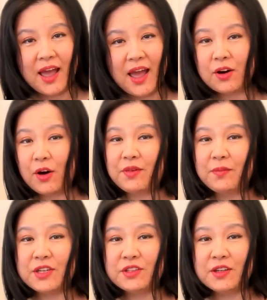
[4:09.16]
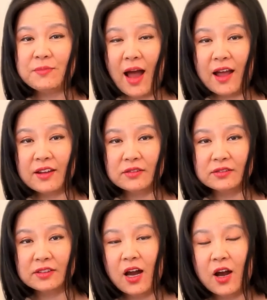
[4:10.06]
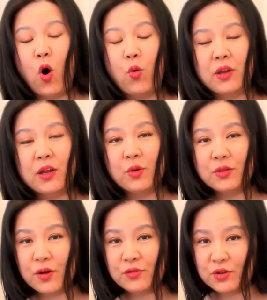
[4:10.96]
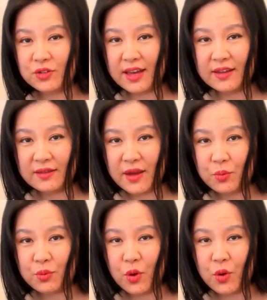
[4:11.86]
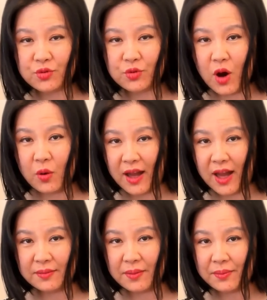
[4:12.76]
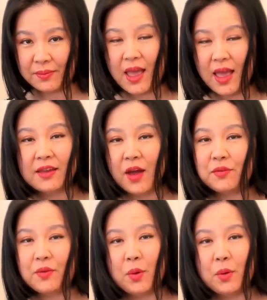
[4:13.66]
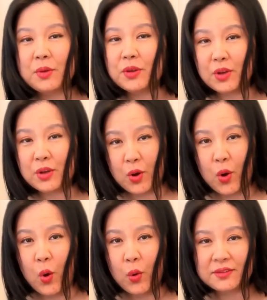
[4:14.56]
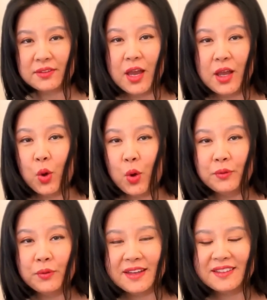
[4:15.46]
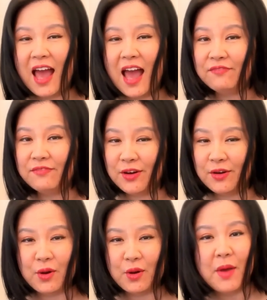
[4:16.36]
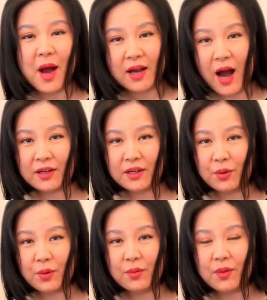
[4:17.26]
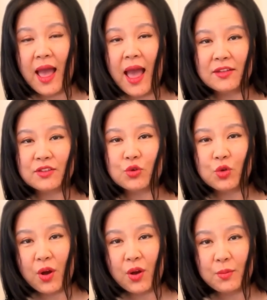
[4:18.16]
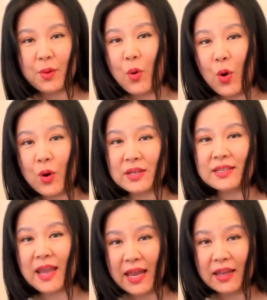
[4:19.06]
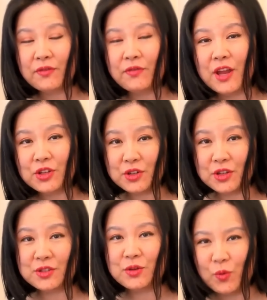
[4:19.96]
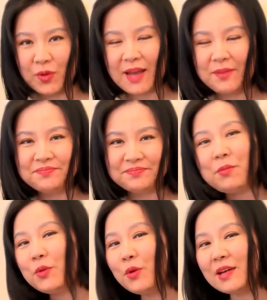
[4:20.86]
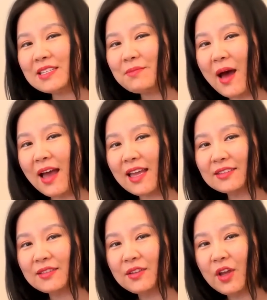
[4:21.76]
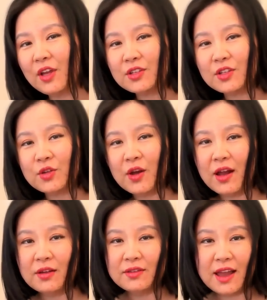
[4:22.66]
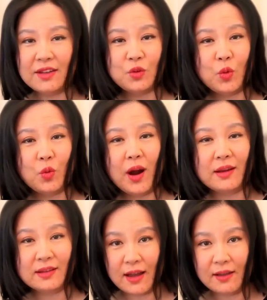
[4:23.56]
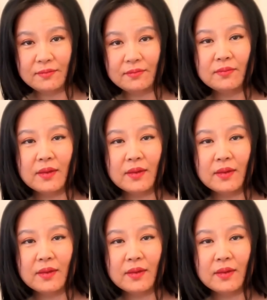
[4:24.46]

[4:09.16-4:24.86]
Confirmation bias. Only looking for data that proves you're right. If you're bullish on gold, you'll read every gold bug article and ignore the report saying inflation is cooling. Prudence bias. This is career defense forecasting.